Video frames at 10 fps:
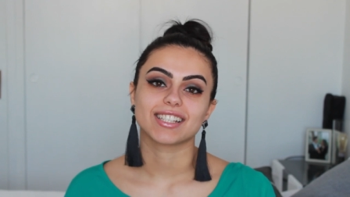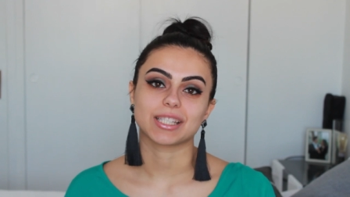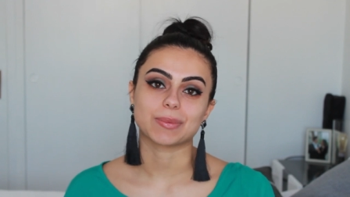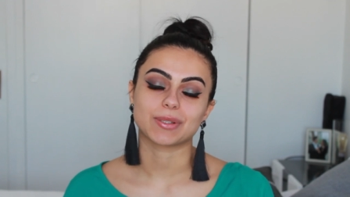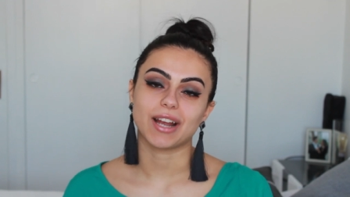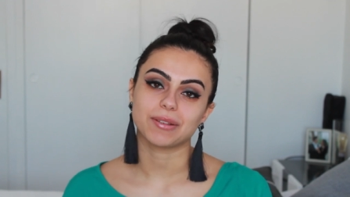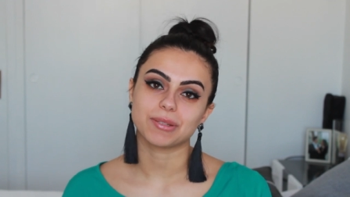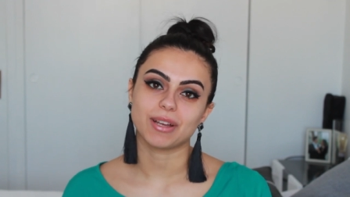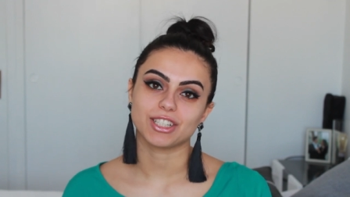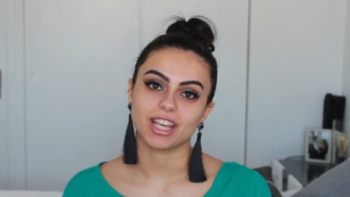to subscribe
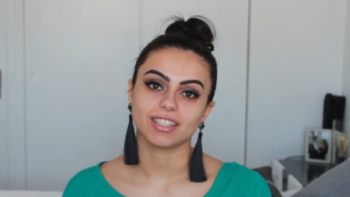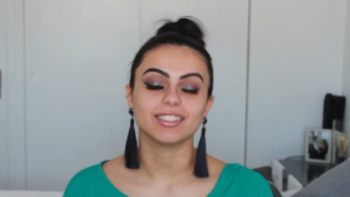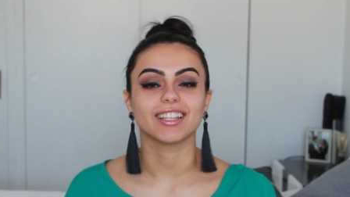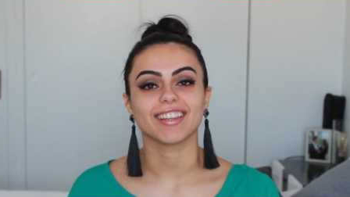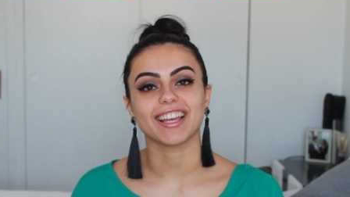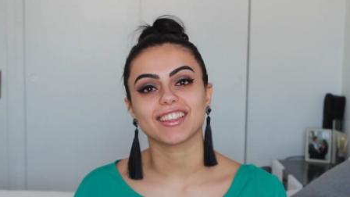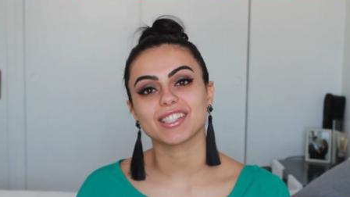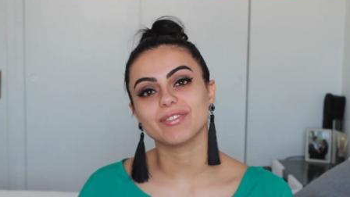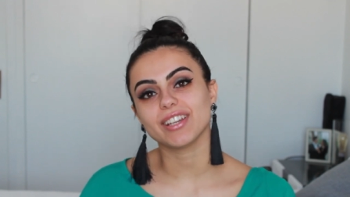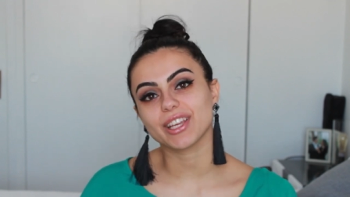to my channel and like
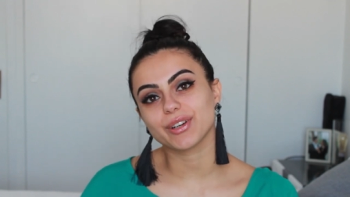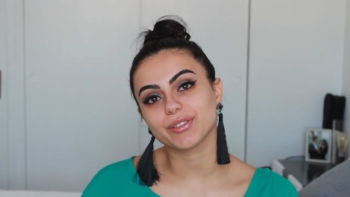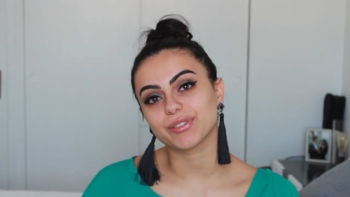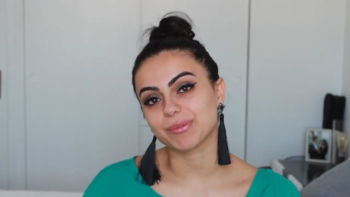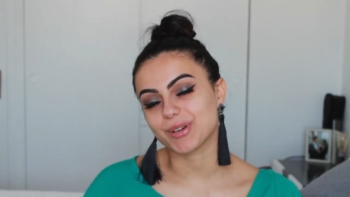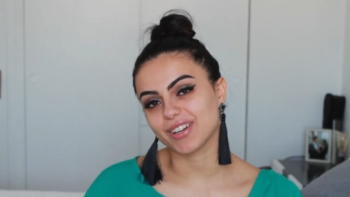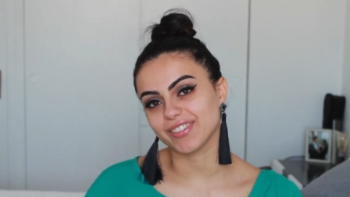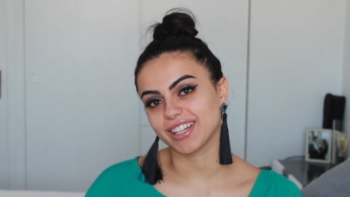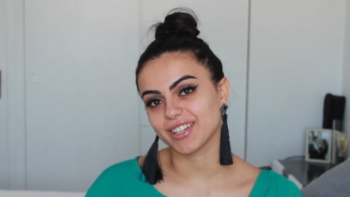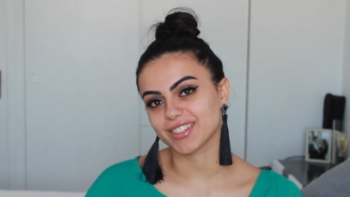this video for more
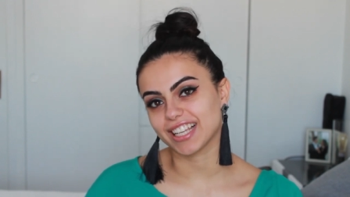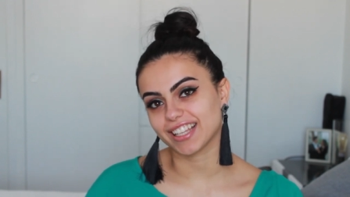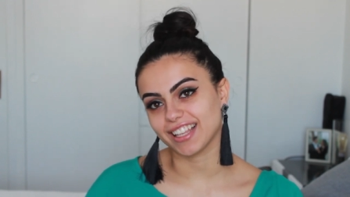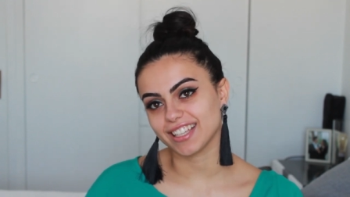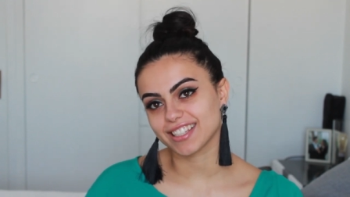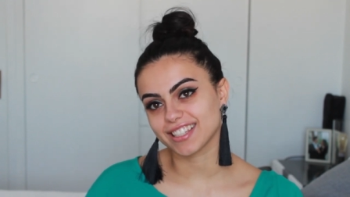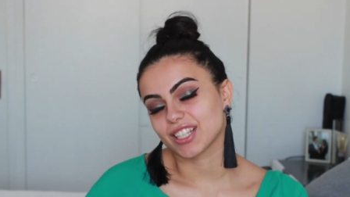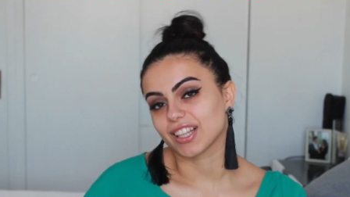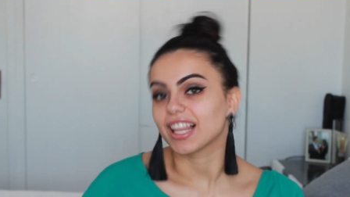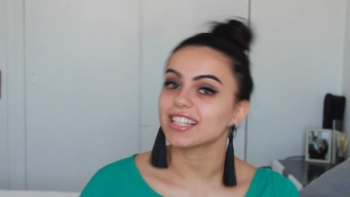videos like this.
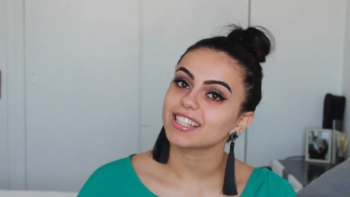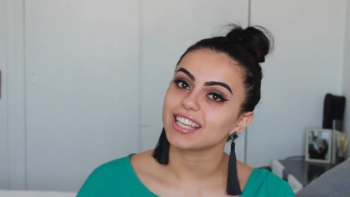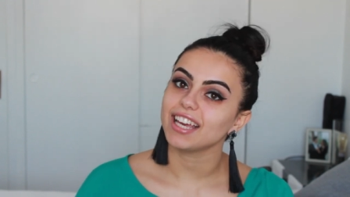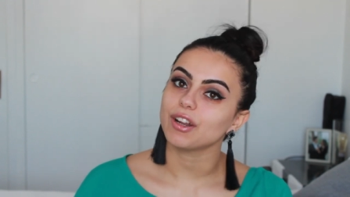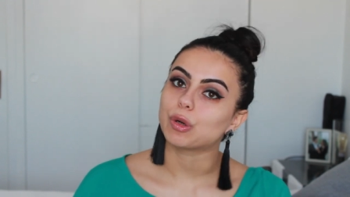So let's get